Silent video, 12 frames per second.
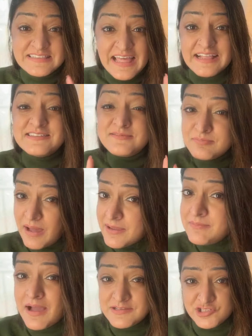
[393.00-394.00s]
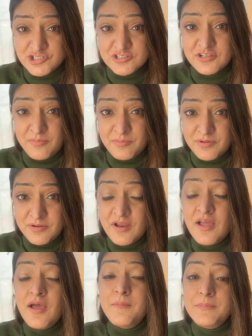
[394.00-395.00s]
that's my magic number
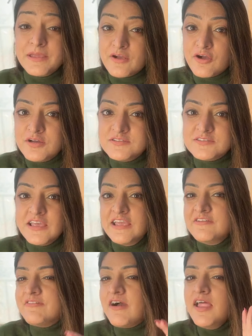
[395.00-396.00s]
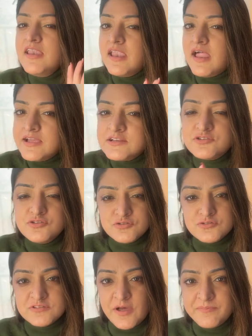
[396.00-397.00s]
because if I like to
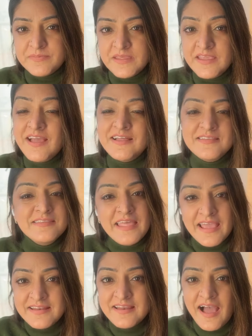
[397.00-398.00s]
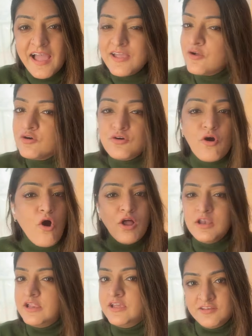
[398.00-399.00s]
do something, then I go
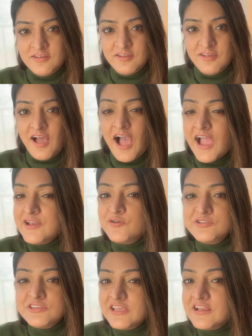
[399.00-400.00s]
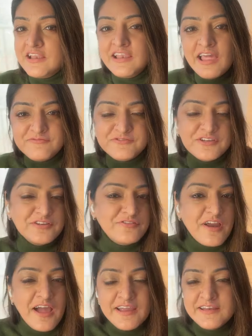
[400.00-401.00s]
all in. I don't think left and
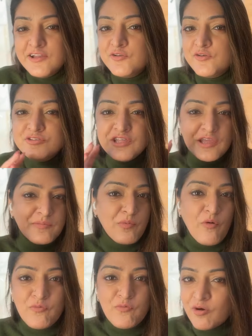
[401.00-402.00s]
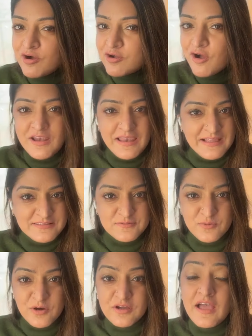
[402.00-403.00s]
right, I don't think more work or less
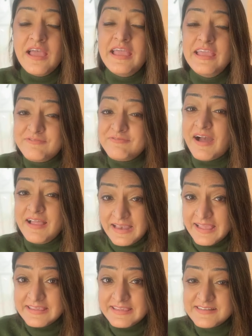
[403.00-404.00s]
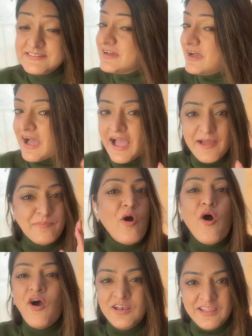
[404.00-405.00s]
work. If I like it, I'm
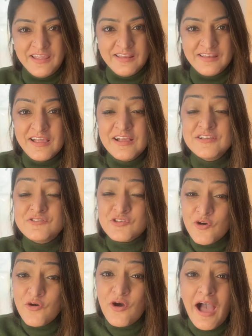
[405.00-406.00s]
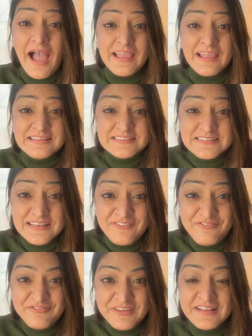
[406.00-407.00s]
all in. So I still
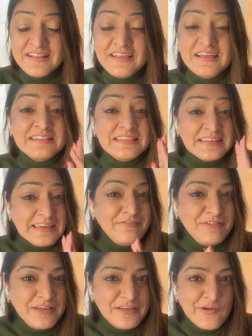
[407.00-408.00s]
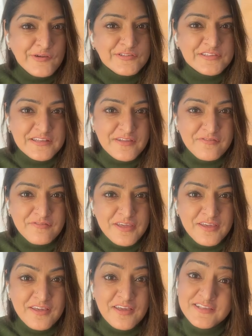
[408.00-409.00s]
feel 3 videos in a
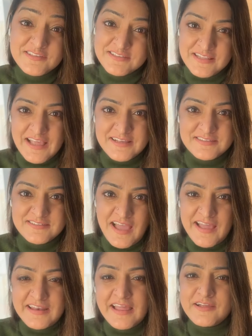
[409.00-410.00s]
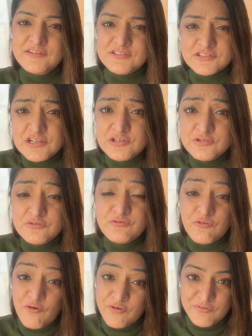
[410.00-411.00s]
week is less, and I can still do
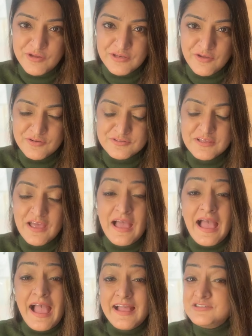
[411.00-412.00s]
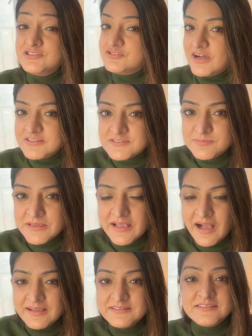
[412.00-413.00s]
4 videos. And trust me,
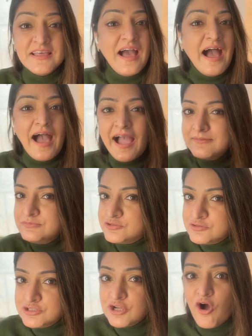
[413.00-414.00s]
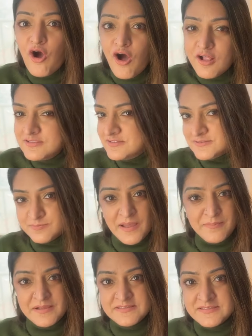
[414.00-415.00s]
guys, I'm doing all this by
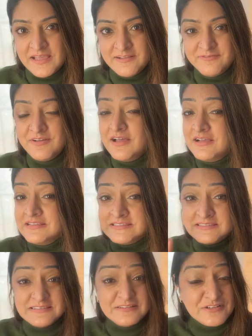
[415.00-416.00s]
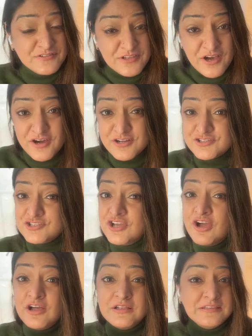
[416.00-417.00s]
myself. Research,
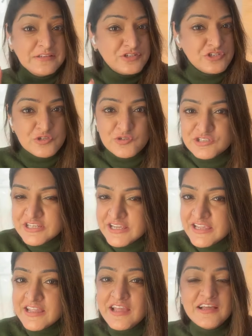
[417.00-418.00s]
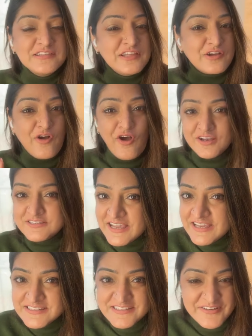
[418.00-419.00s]
the shooting, the
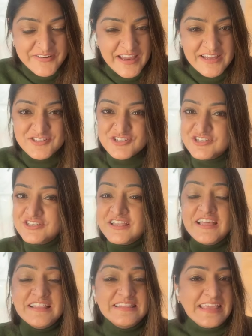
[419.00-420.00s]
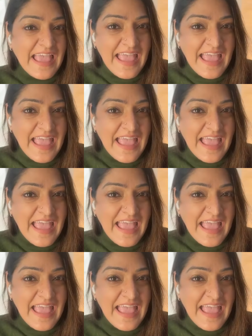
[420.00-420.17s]
content creation, the